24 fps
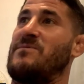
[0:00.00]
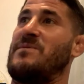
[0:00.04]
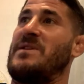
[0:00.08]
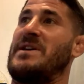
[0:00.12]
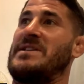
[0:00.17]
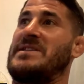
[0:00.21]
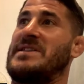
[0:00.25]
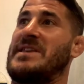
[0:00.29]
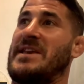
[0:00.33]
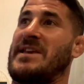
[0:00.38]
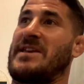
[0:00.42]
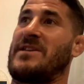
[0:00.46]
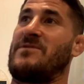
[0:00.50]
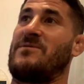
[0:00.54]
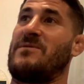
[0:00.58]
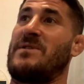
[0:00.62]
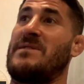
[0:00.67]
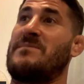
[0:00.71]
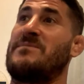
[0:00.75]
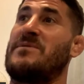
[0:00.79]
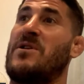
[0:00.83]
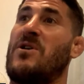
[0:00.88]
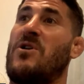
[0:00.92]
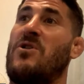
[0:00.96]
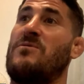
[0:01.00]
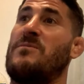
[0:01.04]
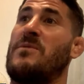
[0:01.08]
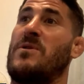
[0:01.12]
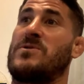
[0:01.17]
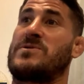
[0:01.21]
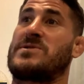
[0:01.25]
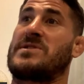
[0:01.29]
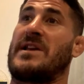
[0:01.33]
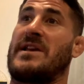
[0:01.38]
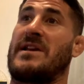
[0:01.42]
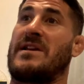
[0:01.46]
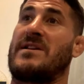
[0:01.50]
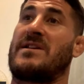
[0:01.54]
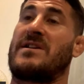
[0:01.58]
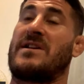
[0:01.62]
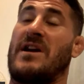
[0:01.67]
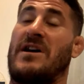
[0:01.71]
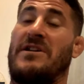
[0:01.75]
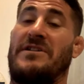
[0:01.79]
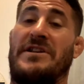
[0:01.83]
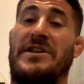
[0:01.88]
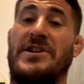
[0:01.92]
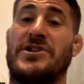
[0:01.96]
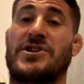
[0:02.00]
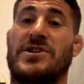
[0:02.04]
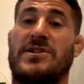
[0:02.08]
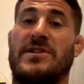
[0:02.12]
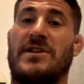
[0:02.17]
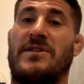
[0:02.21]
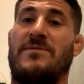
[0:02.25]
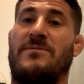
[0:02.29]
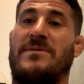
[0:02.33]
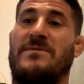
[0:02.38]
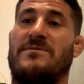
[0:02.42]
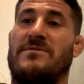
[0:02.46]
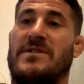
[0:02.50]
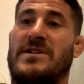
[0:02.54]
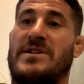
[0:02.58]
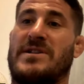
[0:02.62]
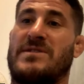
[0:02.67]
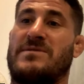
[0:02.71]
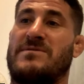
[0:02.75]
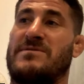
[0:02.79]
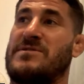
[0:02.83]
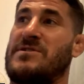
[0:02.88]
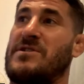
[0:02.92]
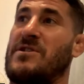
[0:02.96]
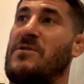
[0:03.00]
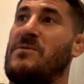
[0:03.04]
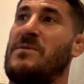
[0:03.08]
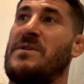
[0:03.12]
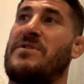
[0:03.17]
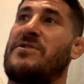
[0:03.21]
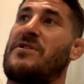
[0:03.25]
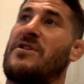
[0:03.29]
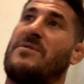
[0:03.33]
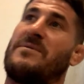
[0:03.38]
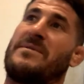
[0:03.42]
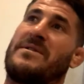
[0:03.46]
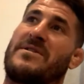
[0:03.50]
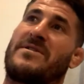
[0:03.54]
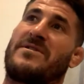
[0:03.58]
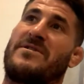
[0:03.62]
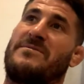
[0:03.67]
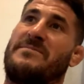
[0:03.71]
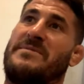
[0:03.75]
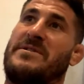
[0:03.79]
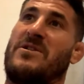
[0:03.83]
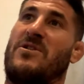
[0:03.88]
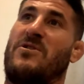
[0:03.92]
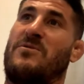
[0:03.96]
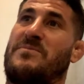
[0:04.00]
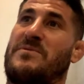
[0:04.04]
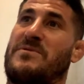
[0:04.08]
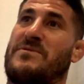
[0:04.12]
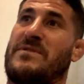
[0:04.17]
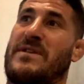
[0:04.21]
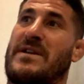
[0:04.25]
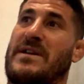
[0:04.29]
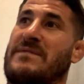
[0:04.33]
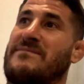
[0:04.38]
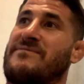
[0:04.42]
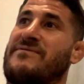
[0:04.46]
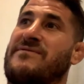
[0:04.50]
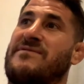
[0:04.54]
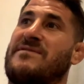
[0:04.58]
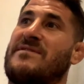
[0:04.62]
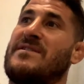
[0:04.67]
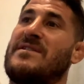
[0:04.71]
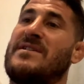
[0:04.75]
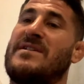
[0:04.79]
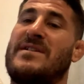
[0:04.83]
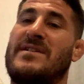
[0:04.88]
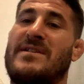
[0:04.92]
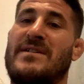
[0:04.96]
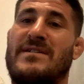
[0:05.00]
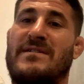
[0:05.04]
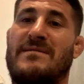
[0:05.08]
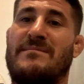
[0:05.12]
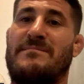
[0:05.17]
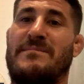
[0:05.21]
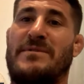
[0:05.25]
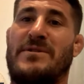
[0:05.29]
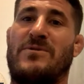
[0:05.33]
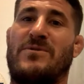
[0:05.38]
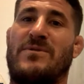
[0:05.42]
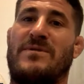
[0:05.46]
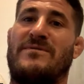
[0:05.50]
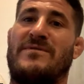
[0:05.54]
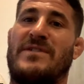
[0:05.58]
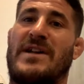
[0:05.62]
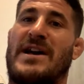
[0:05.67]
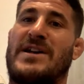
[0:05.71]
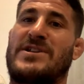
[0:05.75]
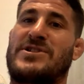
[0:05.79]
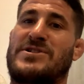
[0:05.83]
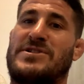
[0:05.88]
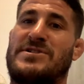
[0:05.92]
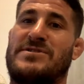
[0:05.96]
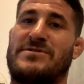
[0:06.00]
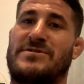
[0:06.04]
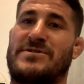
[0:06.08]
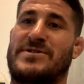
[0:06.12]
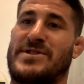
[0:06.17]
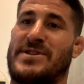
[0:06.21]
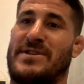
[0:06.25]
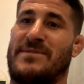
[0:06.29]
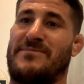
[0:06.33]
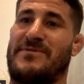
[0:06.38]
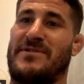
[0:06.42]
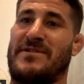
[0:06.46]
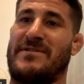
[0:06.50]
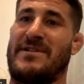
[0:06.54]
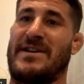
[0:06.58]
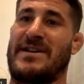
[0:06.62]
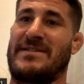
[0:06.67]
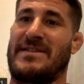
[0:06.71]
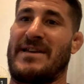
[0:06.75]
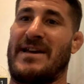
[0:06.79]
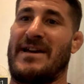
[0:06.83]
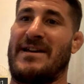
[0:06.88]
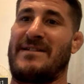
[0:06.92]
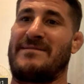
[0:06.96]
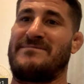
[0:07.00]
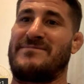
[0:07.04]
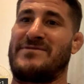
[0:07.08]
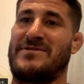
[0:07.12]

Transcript: away, but almost like initially we thought we were going to be open like middle of last year or something like that.